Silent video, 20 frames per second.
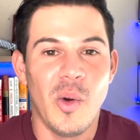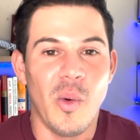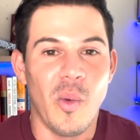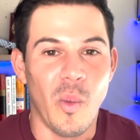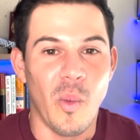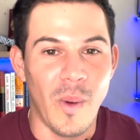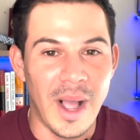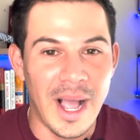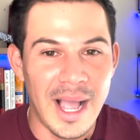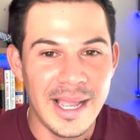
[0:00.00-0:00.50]

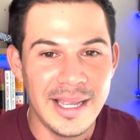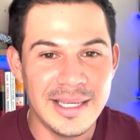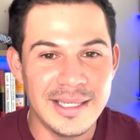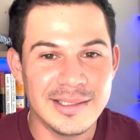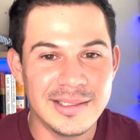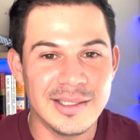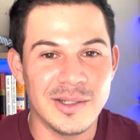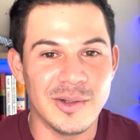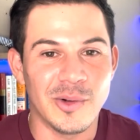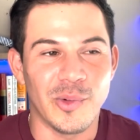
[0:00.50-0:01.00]
Why
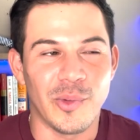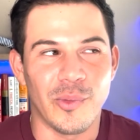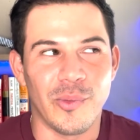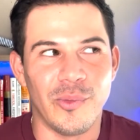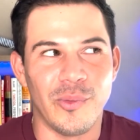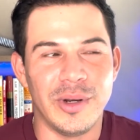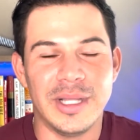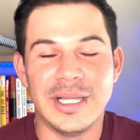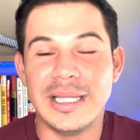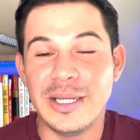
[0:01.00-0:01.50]
is it
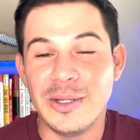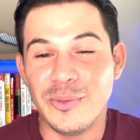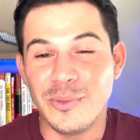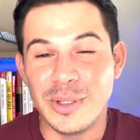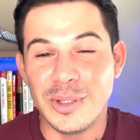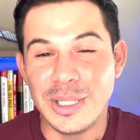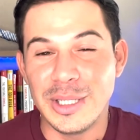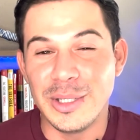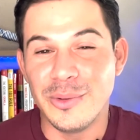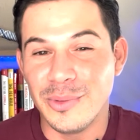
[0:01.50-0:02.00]
really,
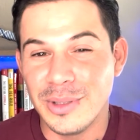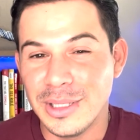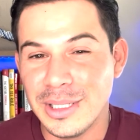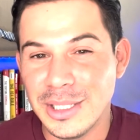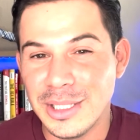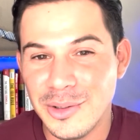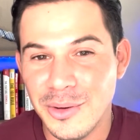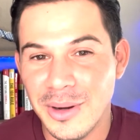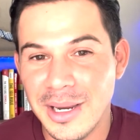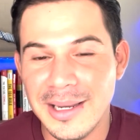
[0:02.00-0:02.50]
really,
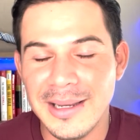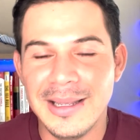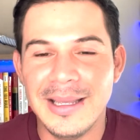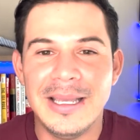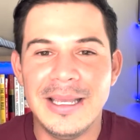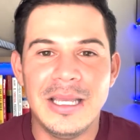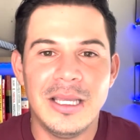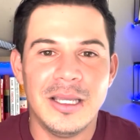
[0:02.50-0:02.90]
really great?